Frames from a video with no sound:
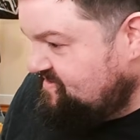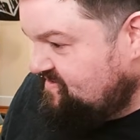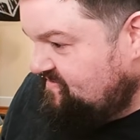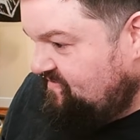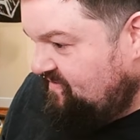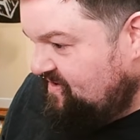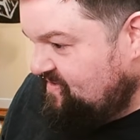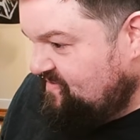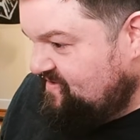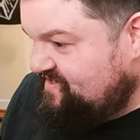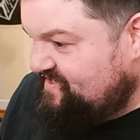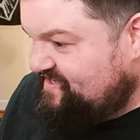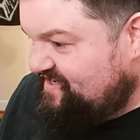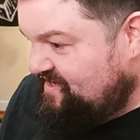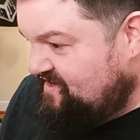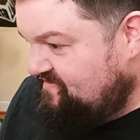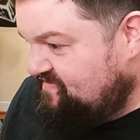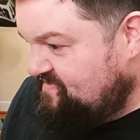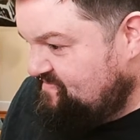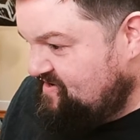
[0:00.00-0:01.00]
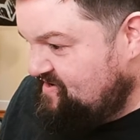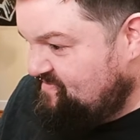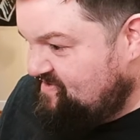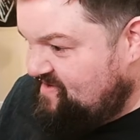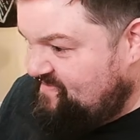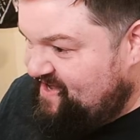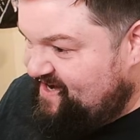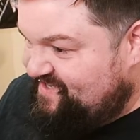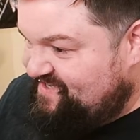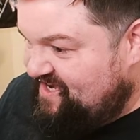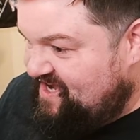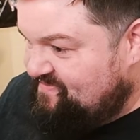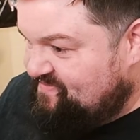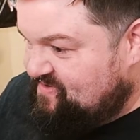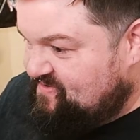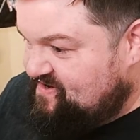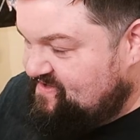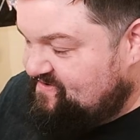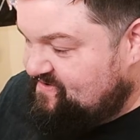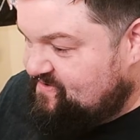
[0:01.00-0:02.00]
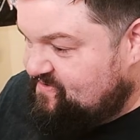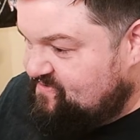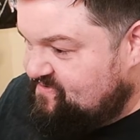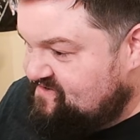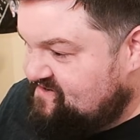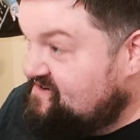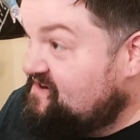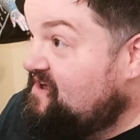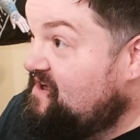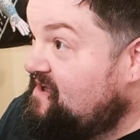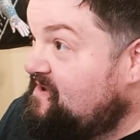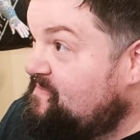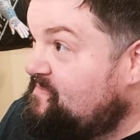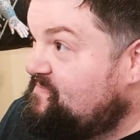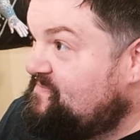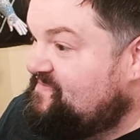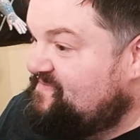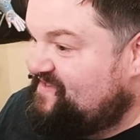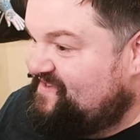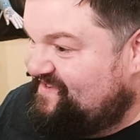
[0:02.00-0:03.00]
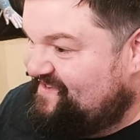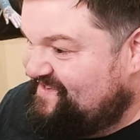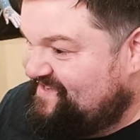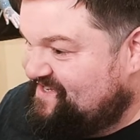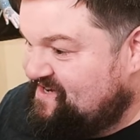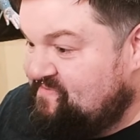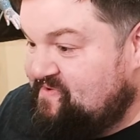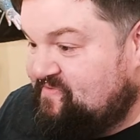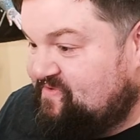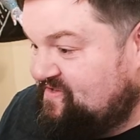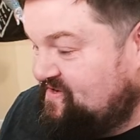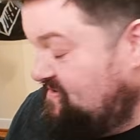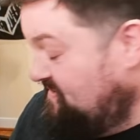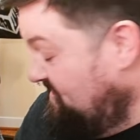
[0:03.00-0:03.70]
a fun one to tell if the people I'm at a table with are cool or not. Some people don't